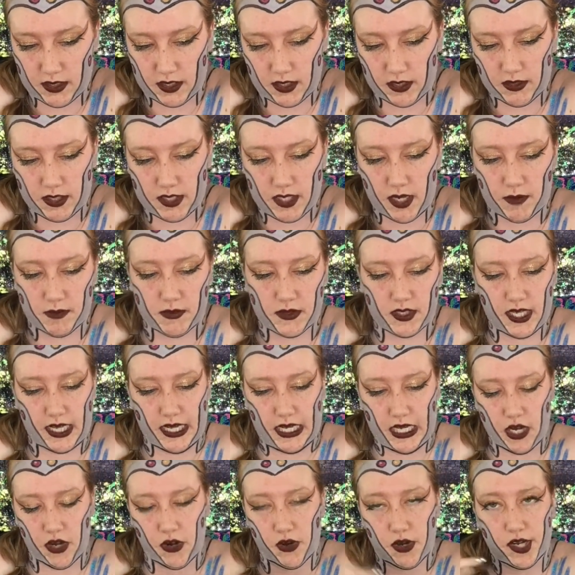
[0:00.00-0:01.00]
some
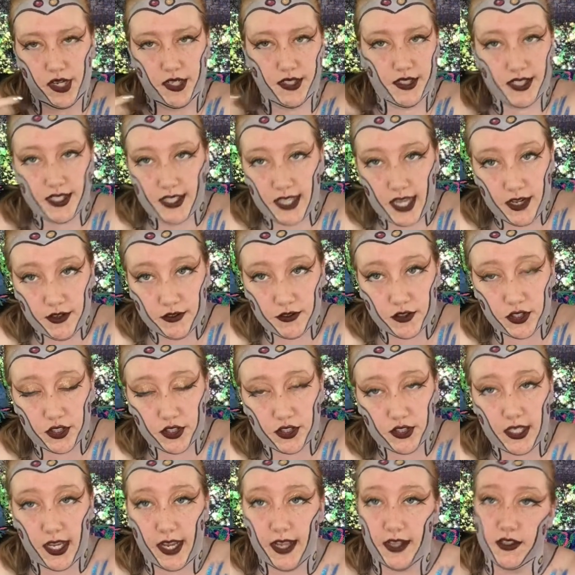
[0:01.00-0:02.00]
Zygerian
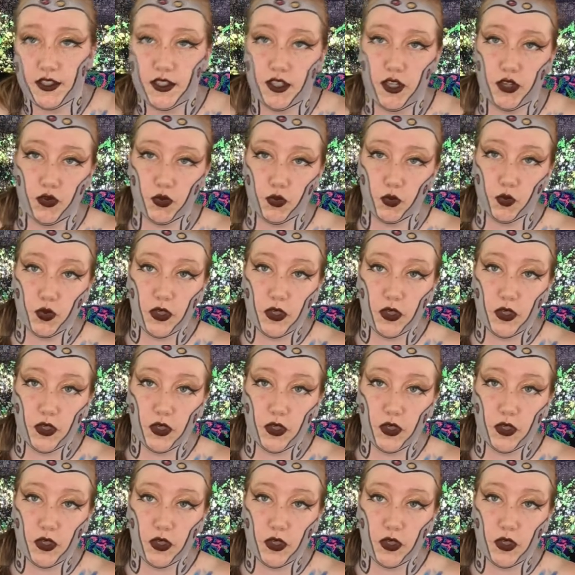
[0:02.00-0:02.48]
slavers, and so